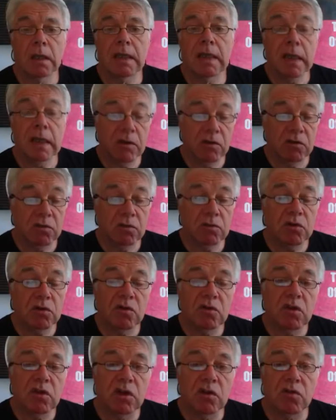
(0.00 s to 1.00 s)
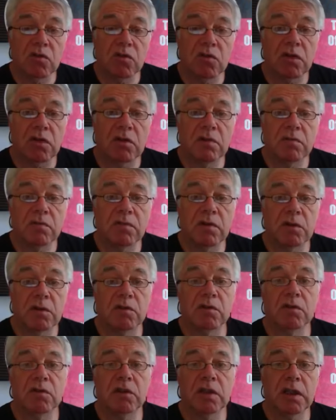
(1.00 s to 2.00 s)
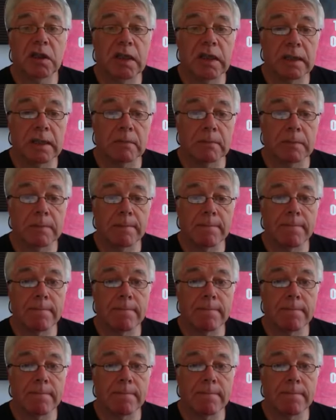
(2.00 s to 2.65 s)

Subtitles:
Guess which country voted it down?